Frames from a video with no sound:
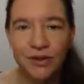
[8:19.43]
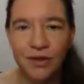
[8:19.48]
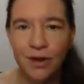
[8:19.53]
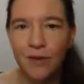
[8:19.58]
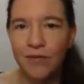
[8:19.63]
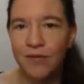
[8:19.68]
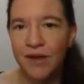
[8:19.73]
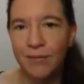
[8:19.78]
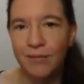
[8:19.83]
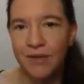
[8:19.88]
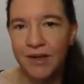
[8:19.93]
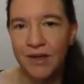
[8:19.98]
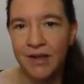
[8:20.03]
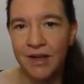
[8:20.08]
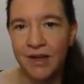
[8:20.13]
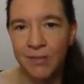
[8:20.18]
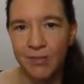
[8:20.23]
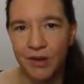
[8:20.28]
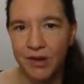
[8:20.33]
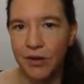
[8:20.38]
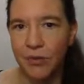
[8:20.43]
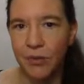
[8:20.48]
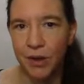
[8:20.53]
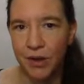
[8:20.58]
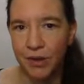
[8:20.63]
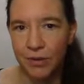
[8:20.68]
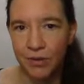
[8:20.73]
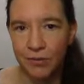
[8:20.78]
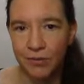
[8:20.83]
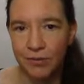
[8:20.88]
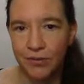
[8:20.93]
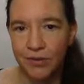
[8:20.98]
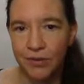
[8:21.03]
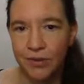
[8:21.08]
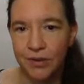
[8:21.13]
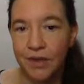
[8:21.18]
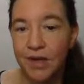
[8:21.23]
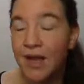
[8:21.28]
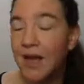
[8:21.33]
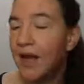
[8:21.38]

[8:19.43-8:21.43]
of there being a big quantum computer.